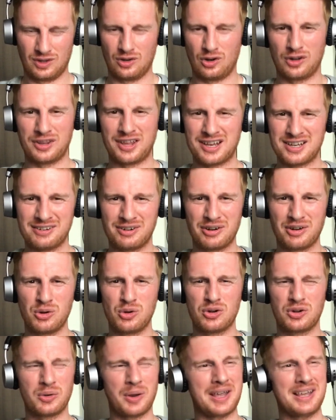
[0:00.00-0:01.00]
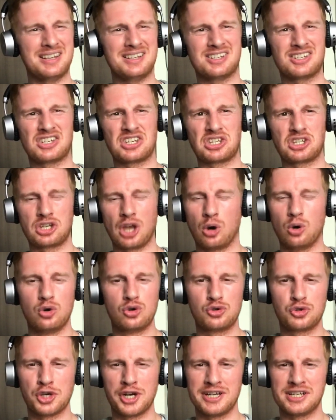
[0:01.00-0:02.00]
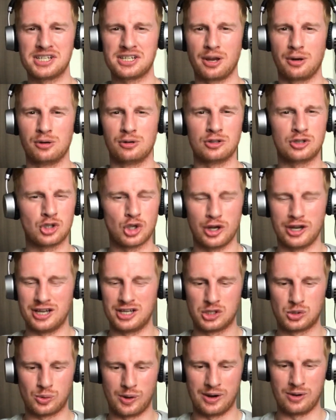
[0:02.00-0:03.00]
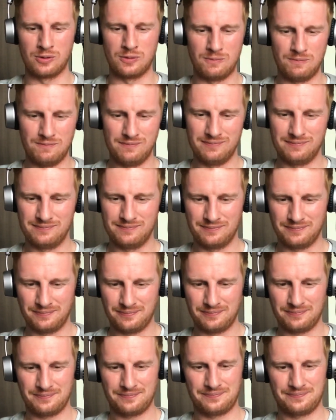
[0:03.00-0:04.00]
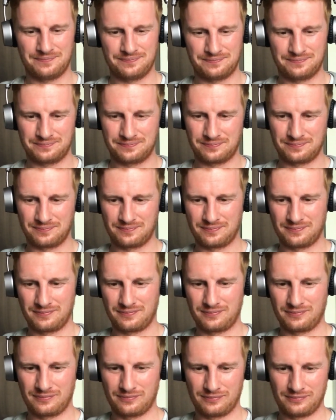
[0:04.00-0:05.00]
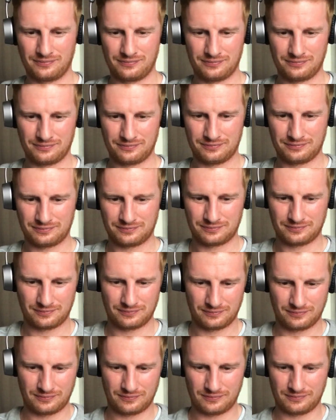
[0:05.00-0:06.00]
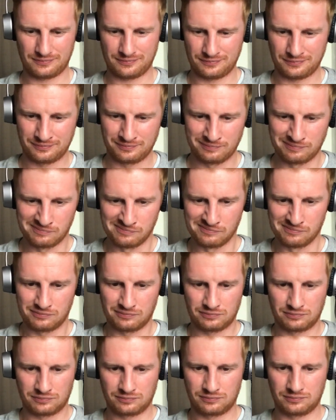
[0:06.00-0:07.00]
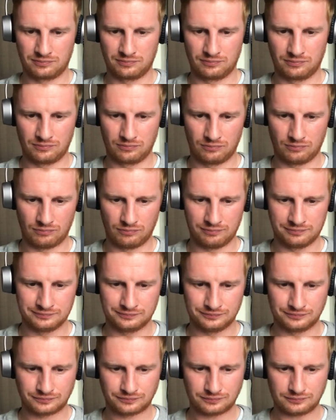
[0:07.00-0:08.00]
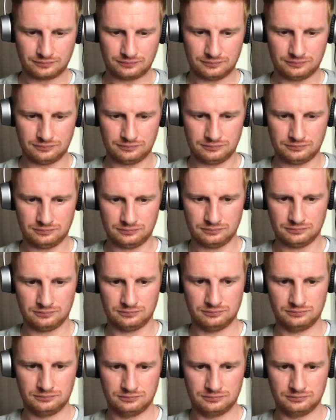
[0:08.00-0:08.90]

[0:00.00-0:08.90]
But that real quite sultry sound to it as well. Dibuang diriku, still I ditipu.